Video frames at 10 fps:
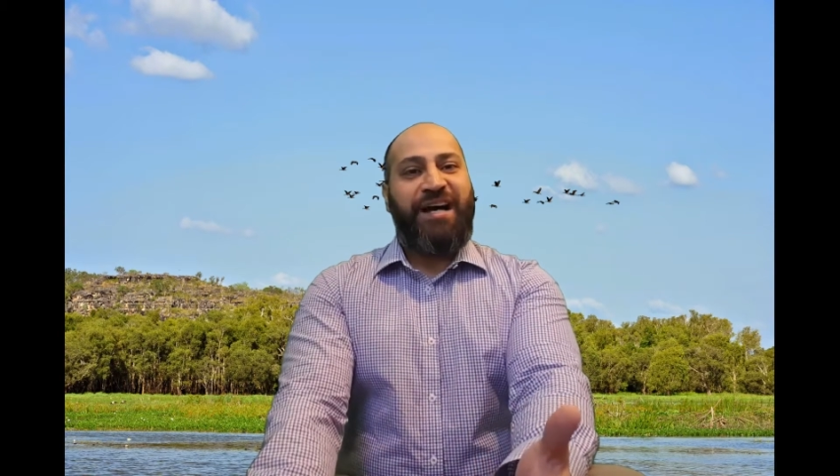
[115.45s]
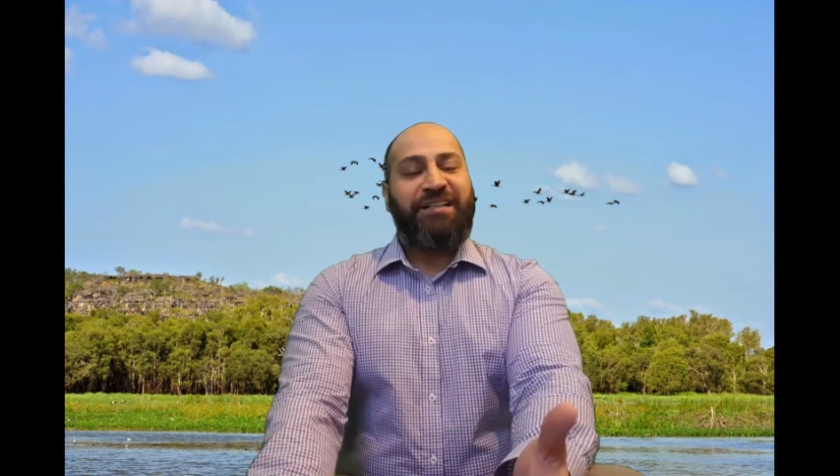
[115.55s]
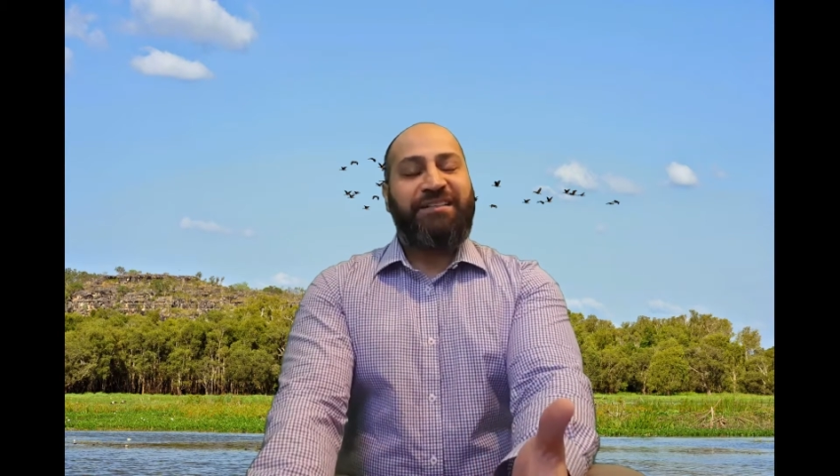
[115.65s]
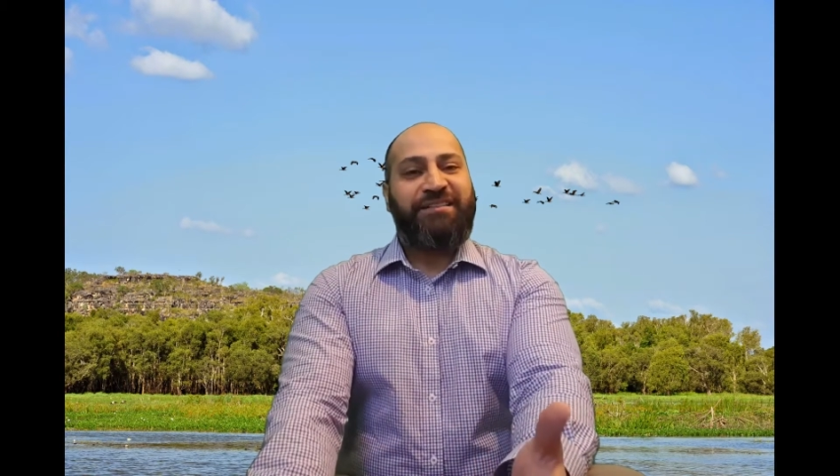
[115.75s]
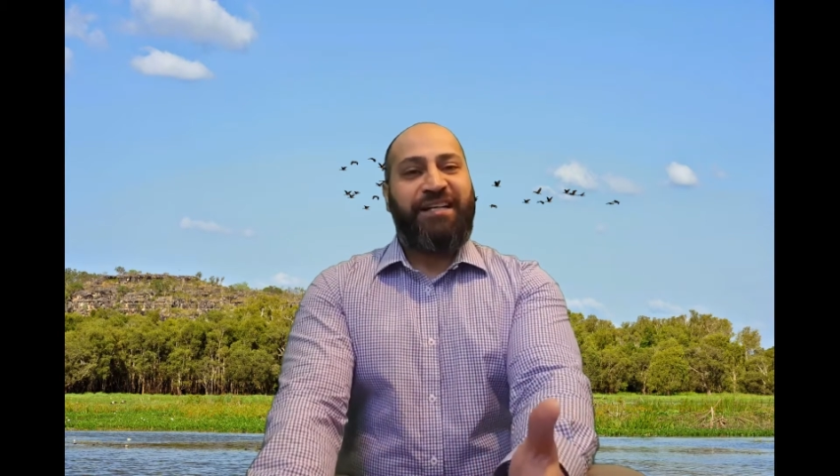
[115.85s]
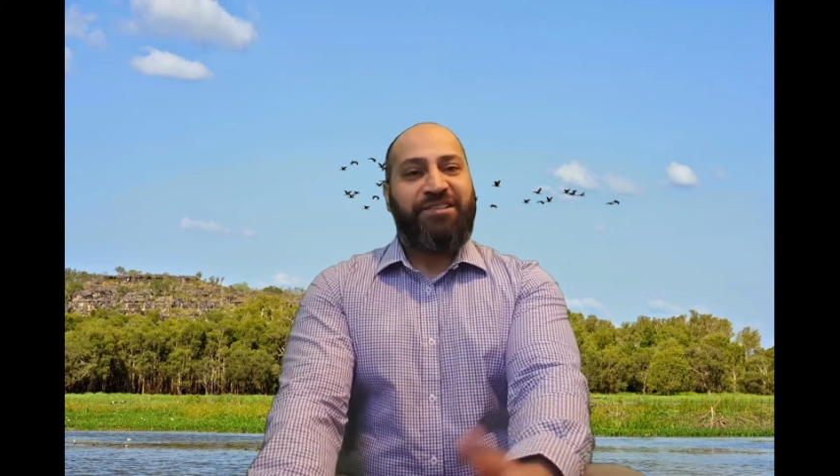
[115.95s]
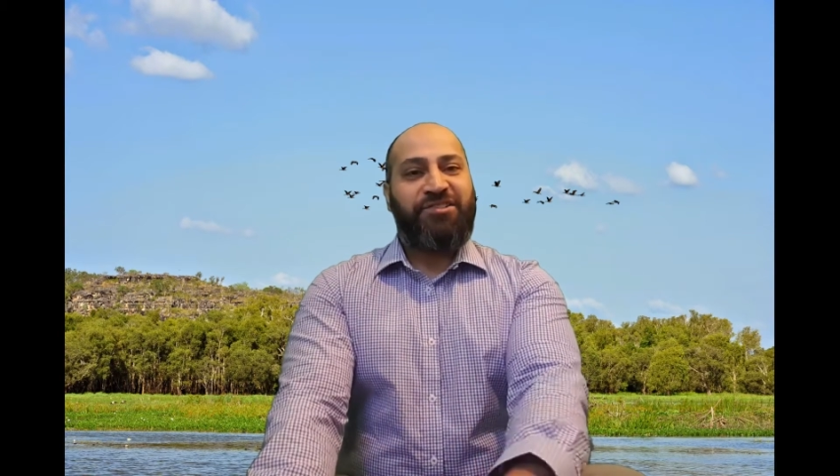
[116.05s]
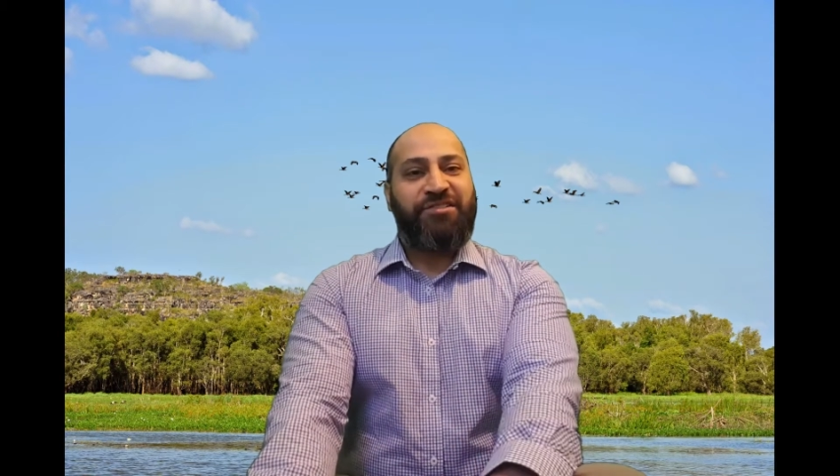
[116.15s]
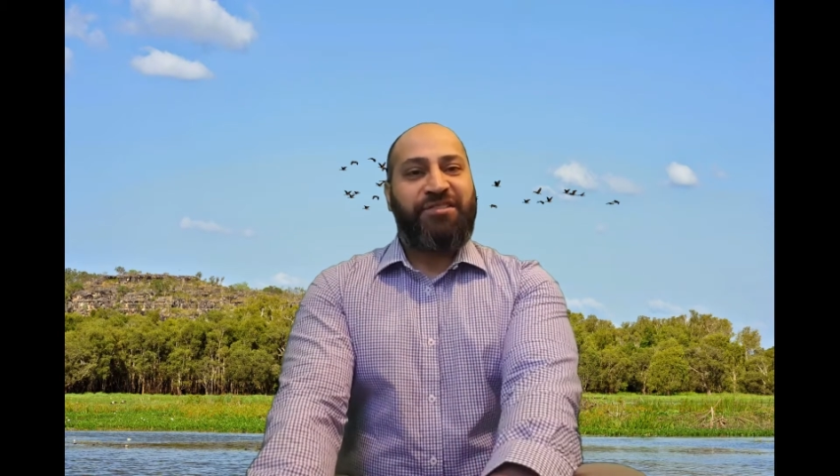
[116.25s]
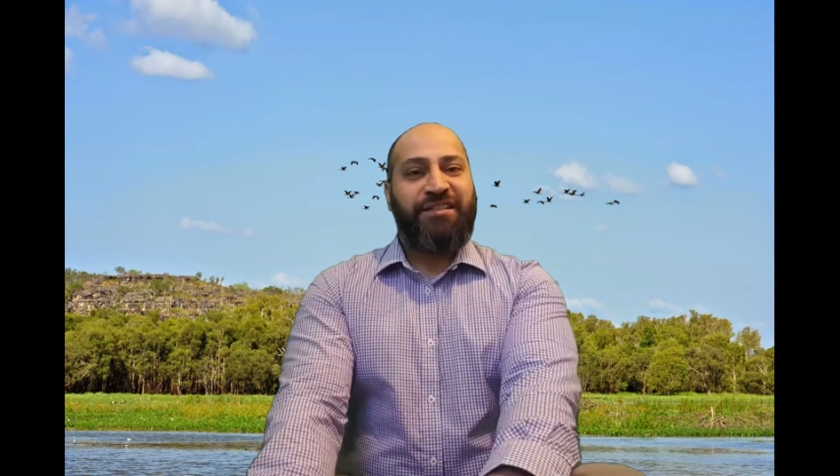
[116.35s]

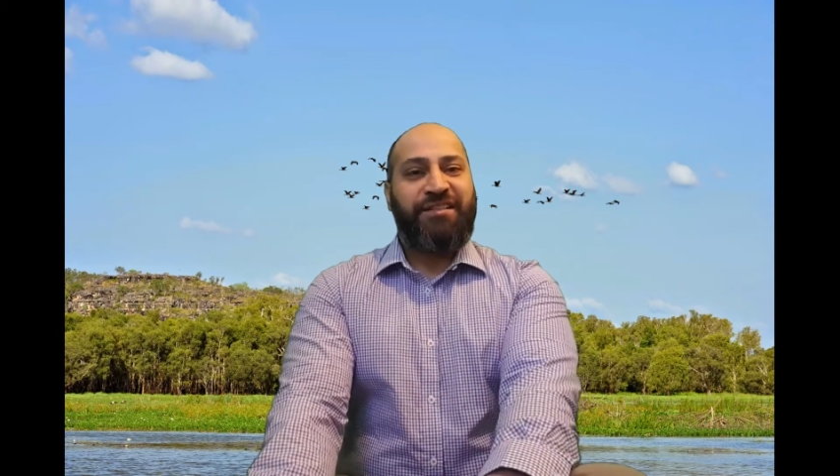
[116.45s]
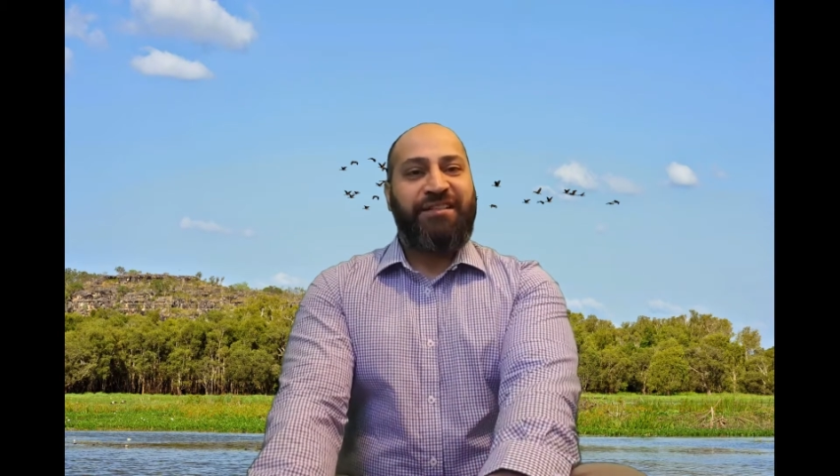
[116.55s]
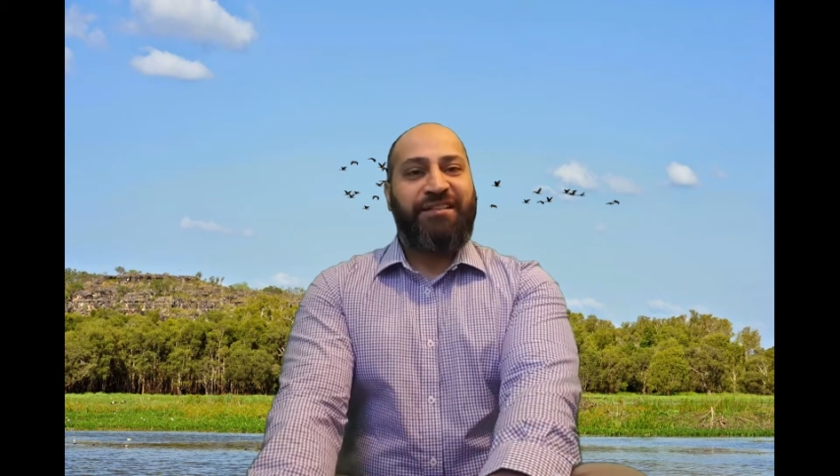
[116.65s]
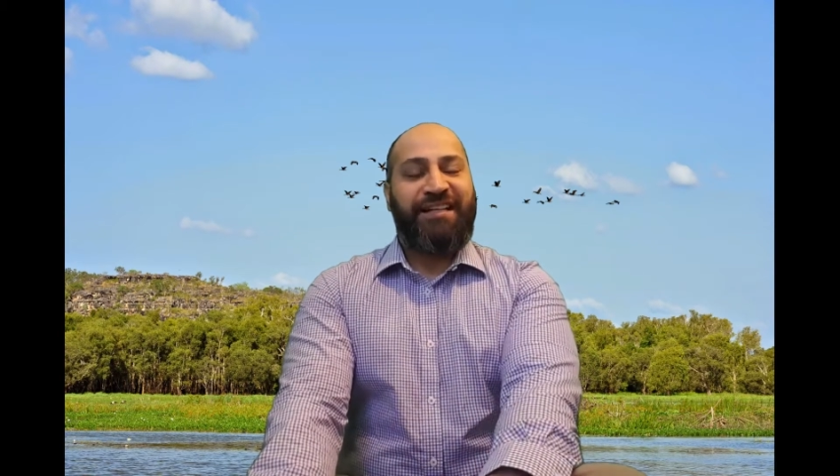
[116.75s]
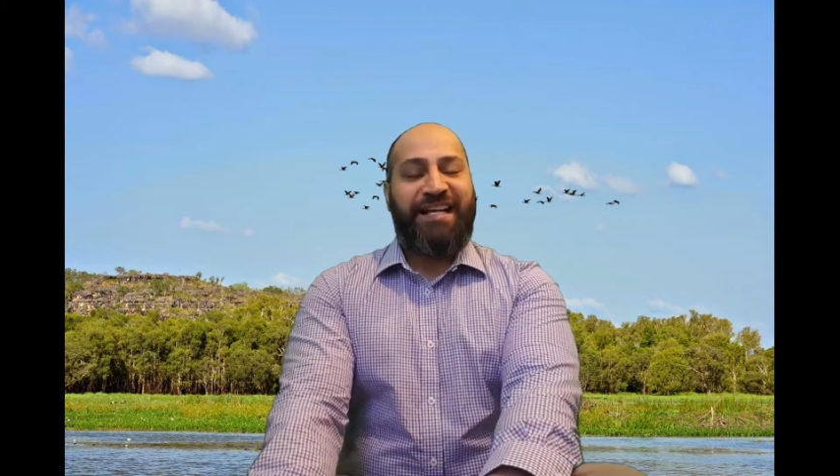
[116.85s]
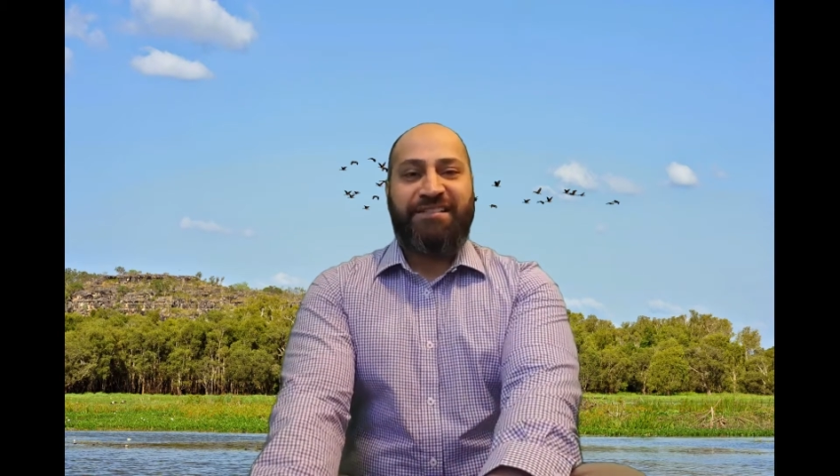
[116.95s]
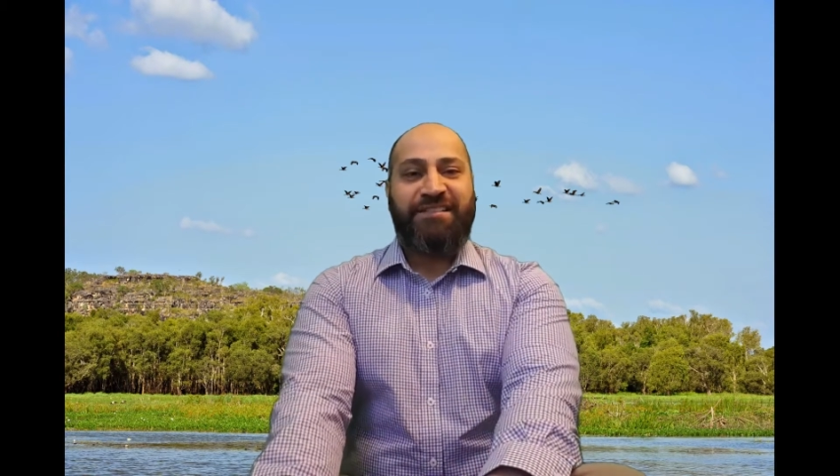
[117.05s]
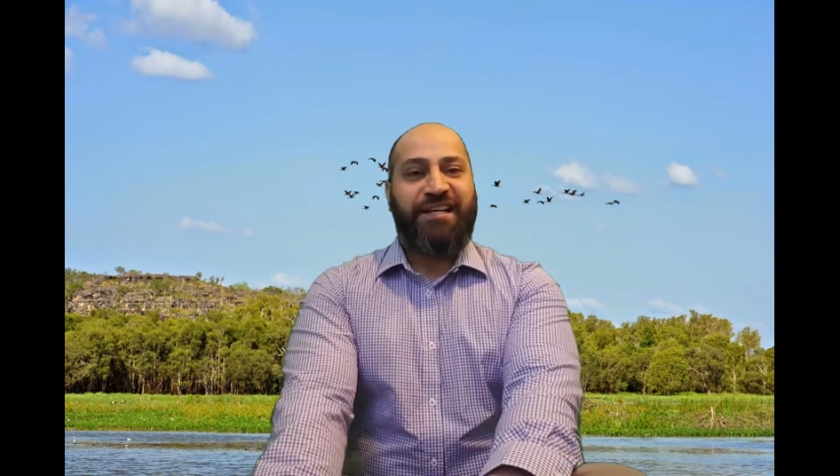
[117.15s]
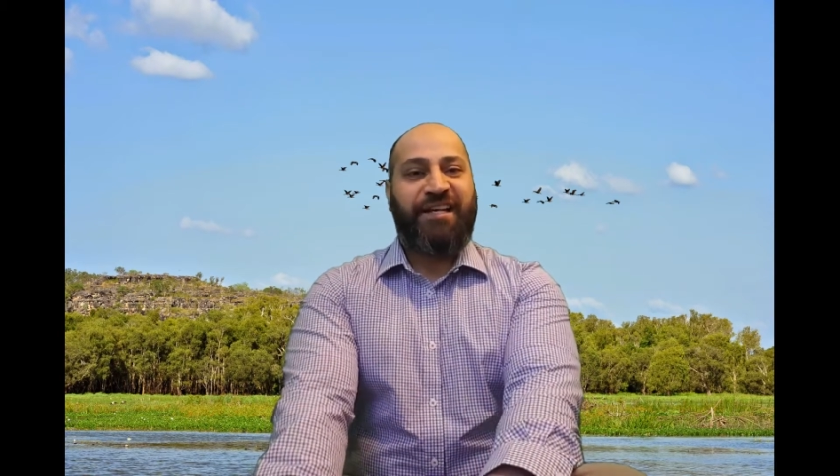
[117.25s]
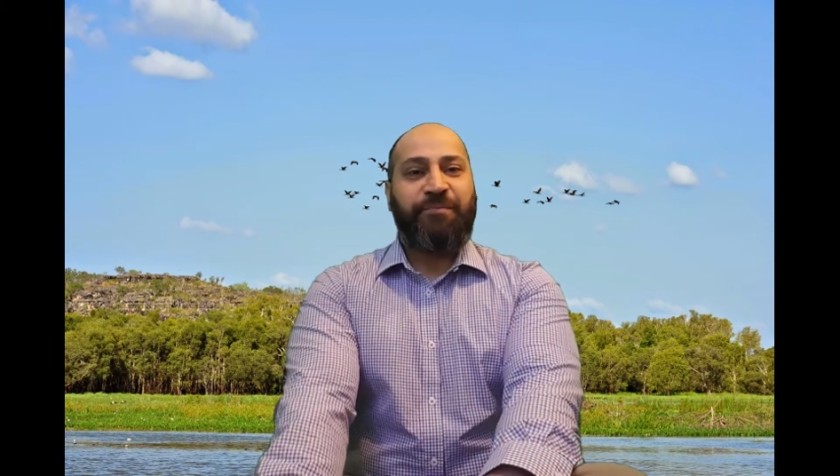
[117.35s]
untouched
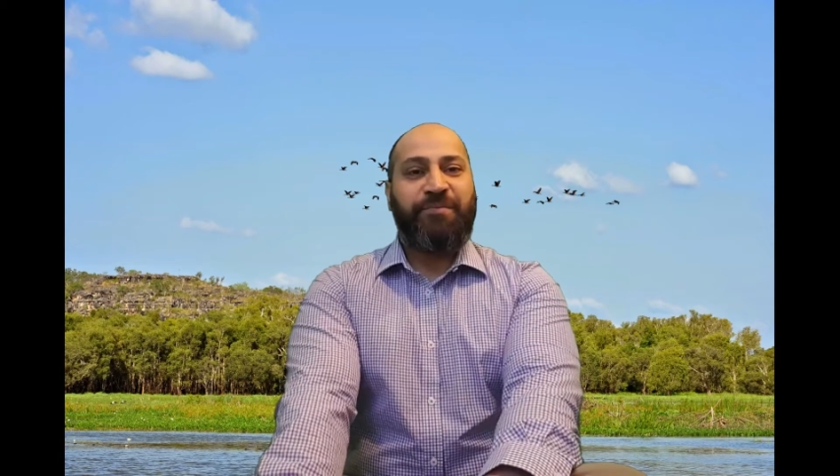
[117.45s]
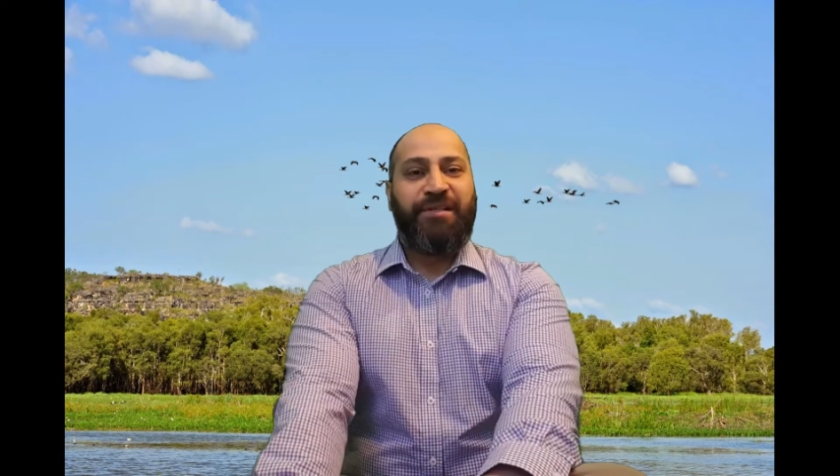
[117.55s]
landscape,